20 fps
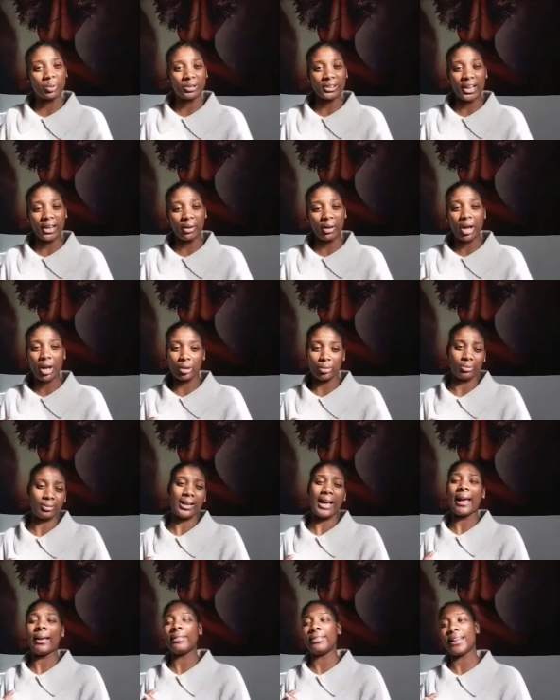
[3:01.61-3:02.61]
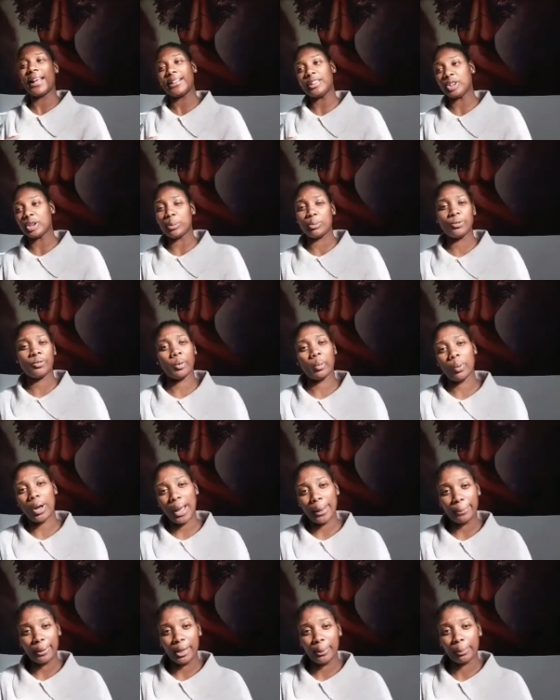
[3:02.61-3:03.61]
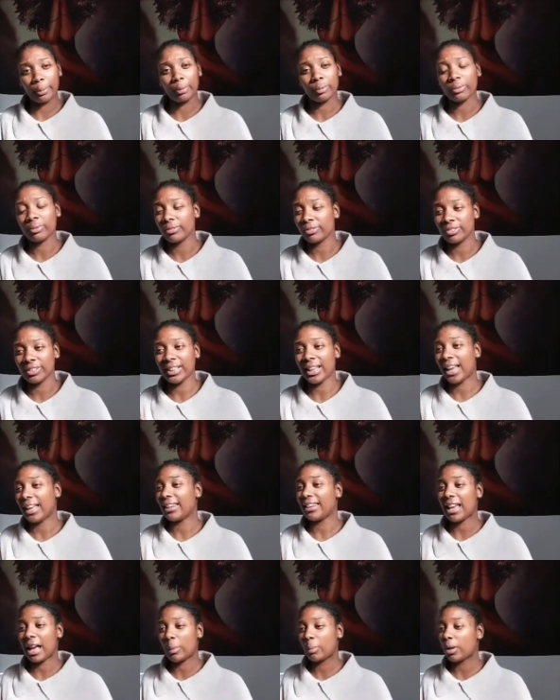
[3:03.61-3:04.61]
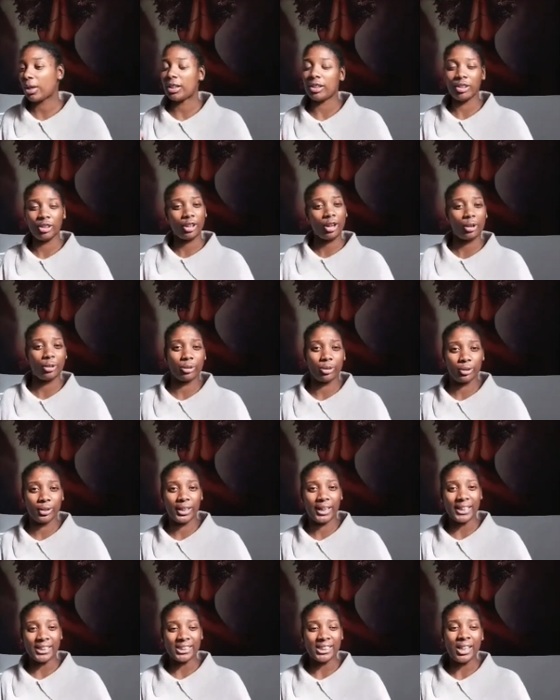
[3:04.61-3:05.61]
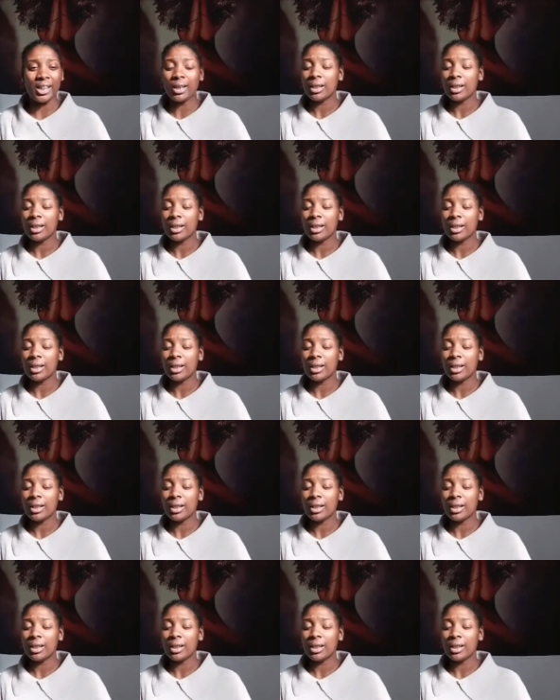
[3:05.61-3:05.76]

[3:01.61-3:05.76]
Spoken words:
say, oh, that job's for white people, forget that, why don't you go do this.